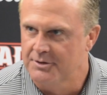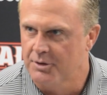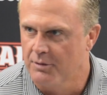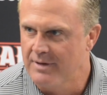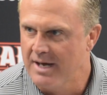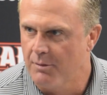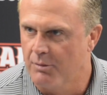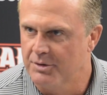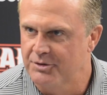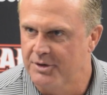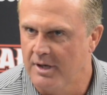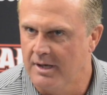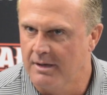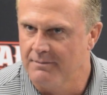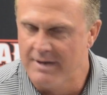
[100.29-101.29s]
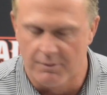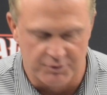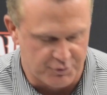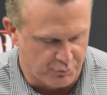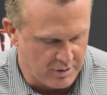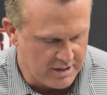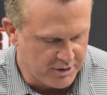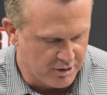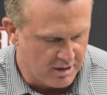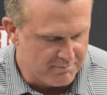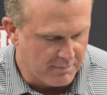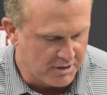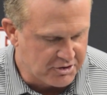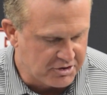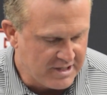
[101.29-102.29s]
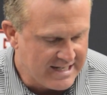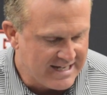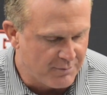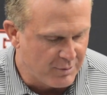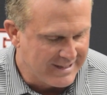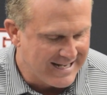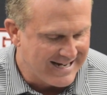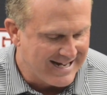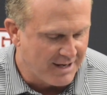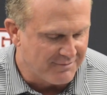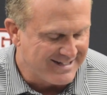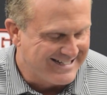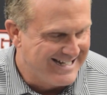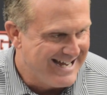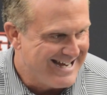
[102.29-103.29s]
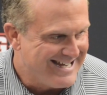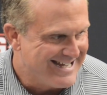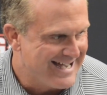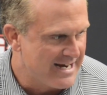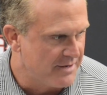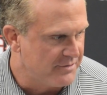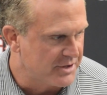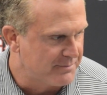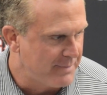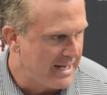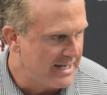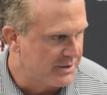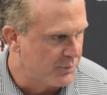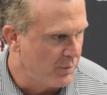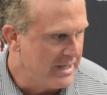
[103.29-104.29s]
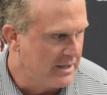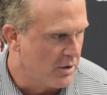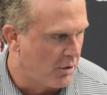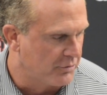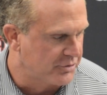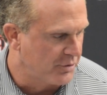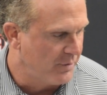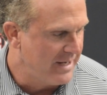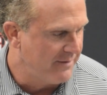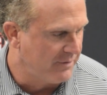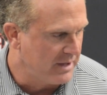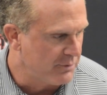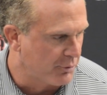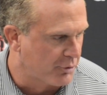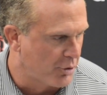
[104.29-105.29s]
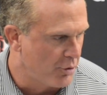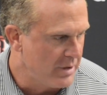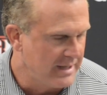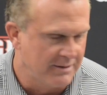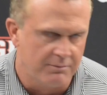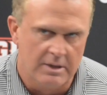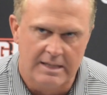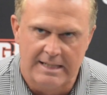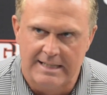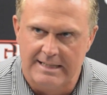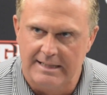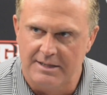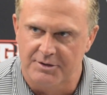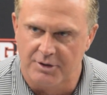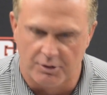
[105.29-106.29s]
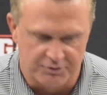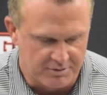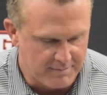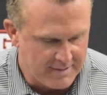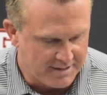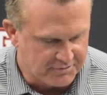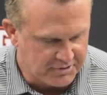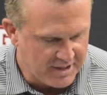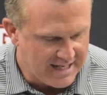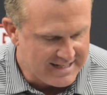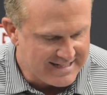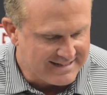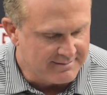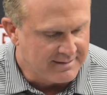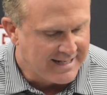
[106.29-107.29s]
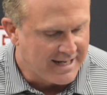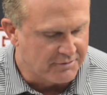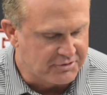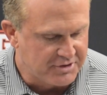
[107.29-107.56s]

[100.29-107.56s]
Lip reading: So that was really good, much needed. We got out in Acadiana this past week, also heavily recruiting, and saw some outstanding